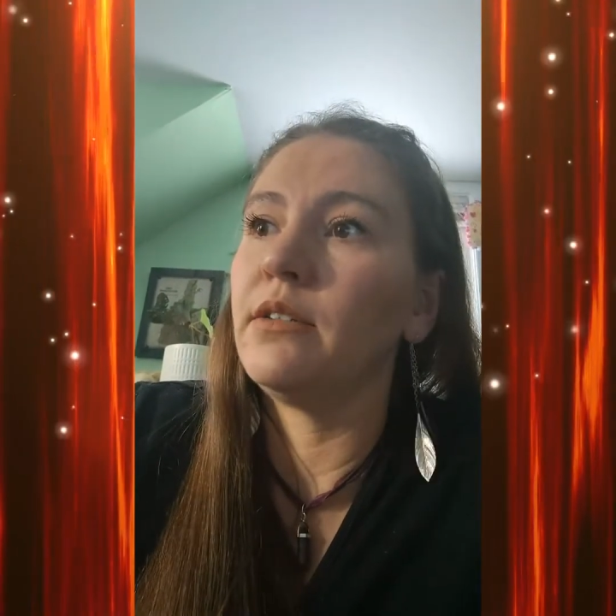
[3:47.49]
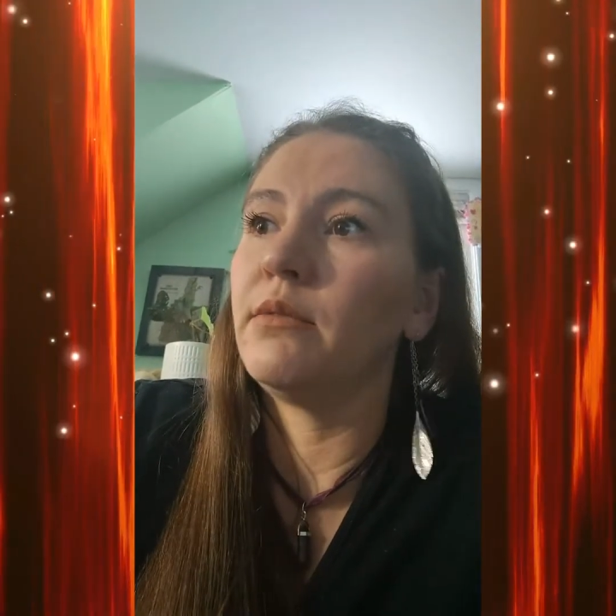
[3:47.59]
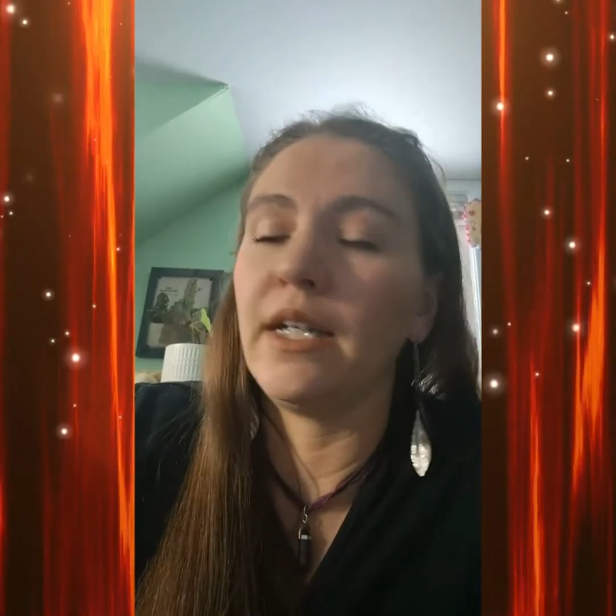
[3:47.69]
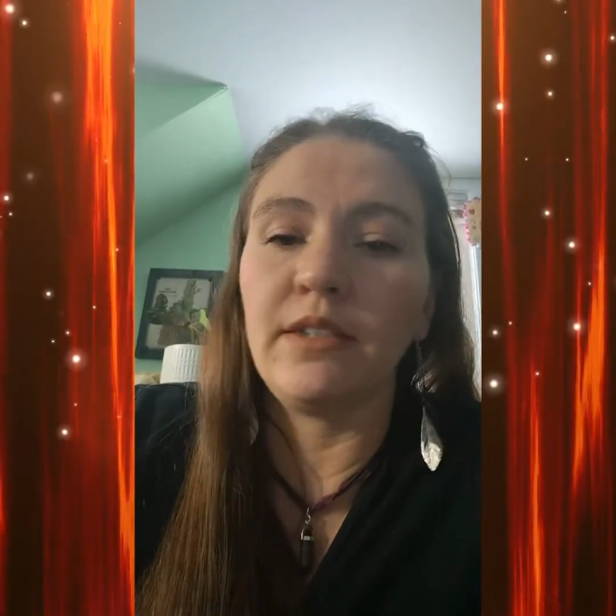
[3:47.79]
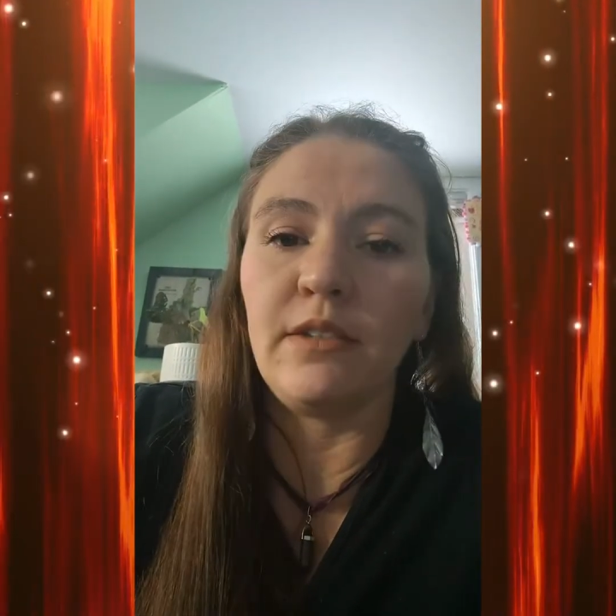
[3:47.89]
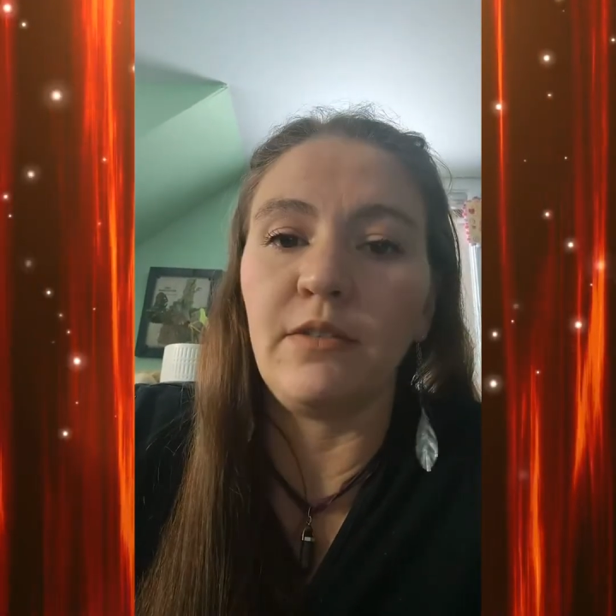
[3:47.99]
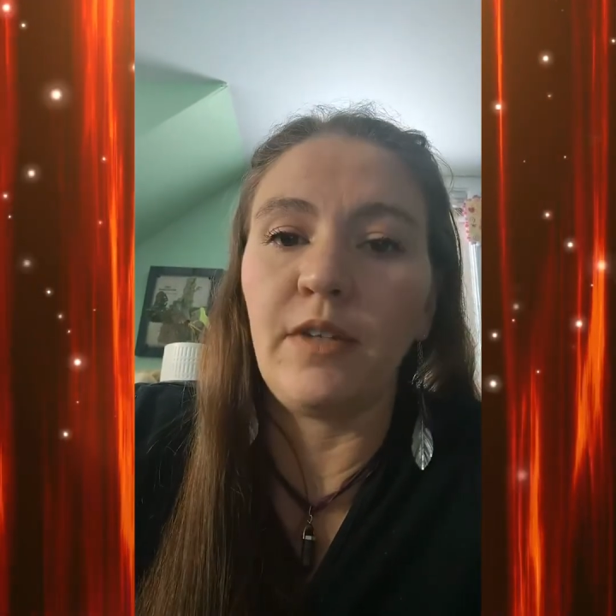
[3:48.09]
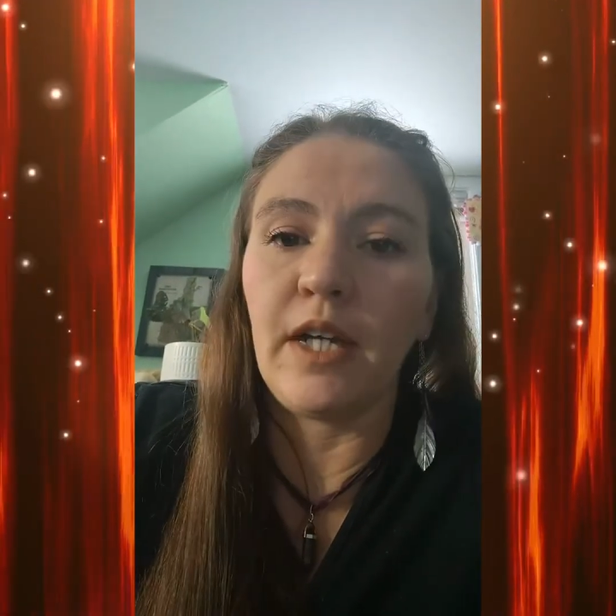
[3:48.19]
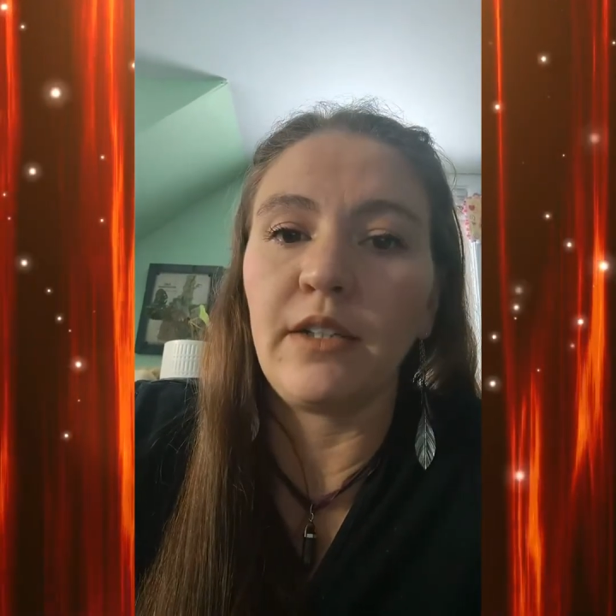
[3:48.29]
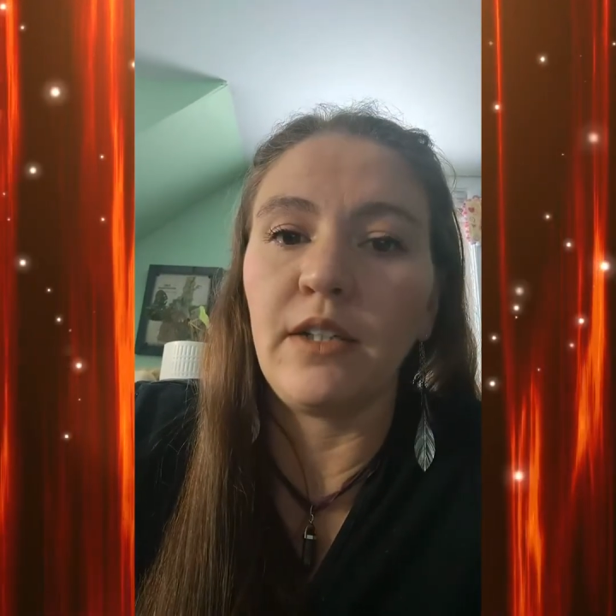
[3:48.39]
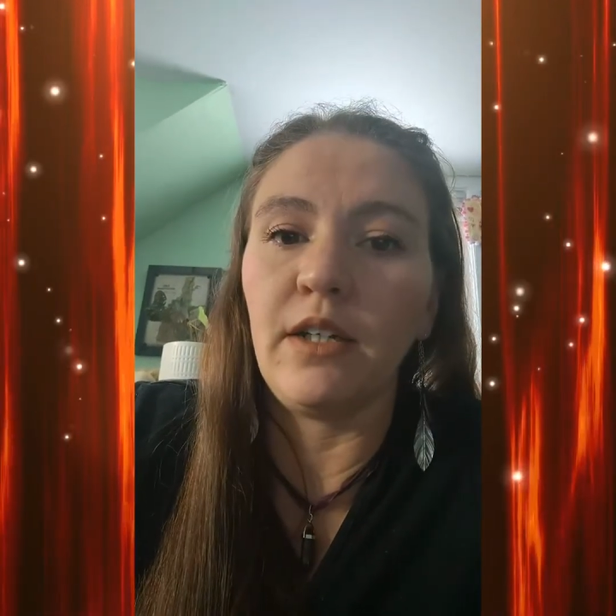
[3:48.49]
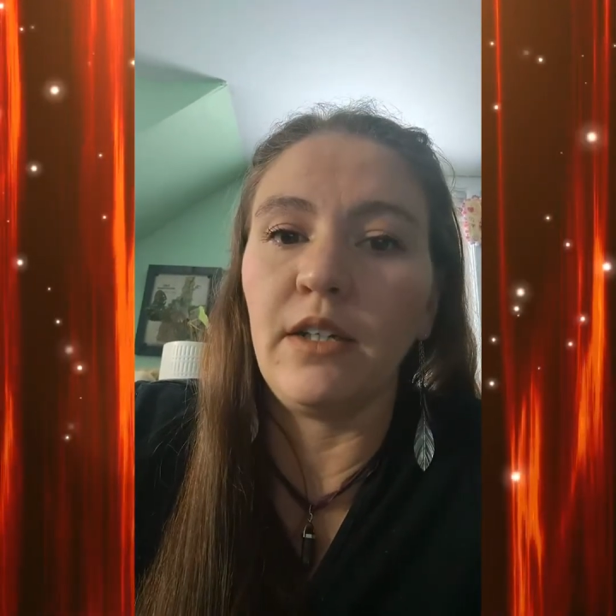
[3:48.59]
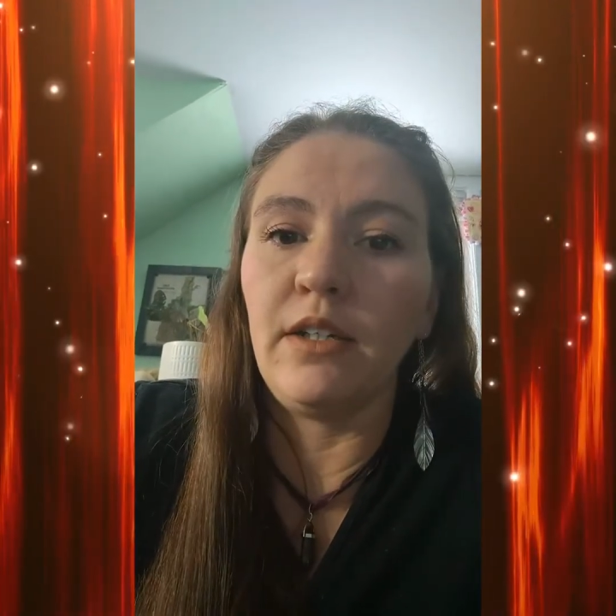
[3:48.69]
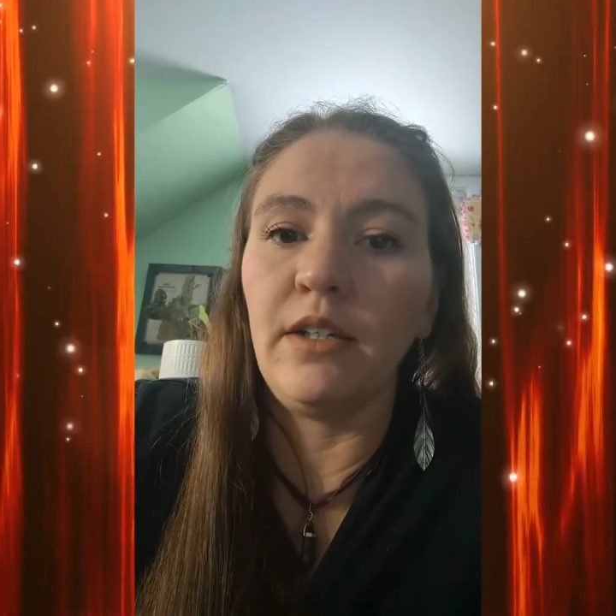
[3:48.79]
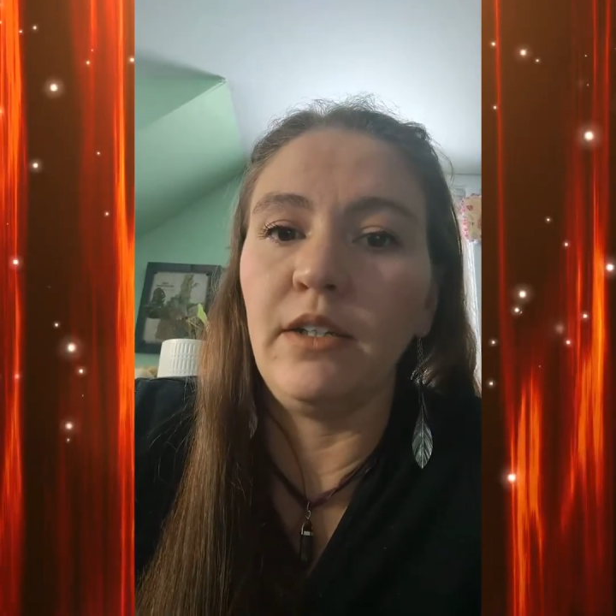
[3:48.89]
has an effect
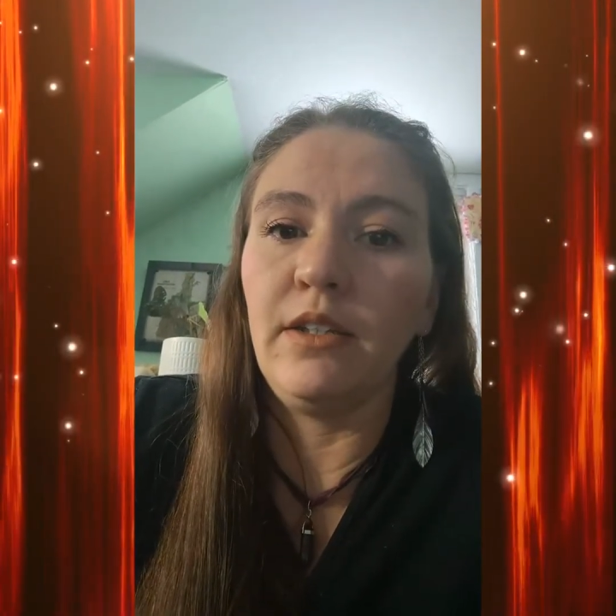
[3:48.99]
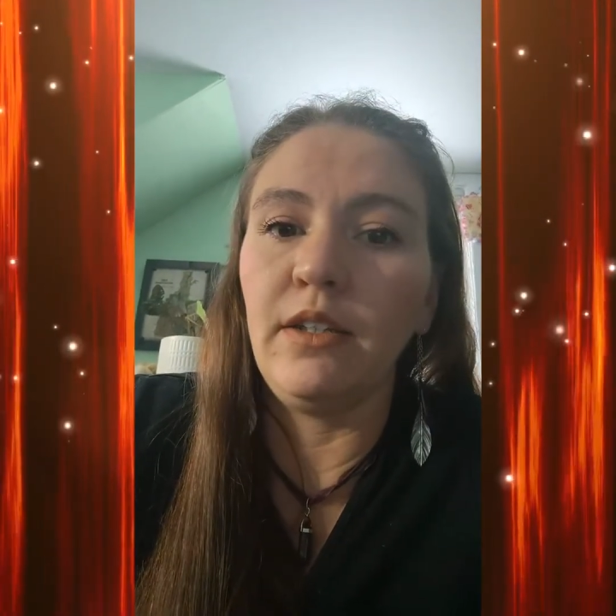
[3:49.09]
on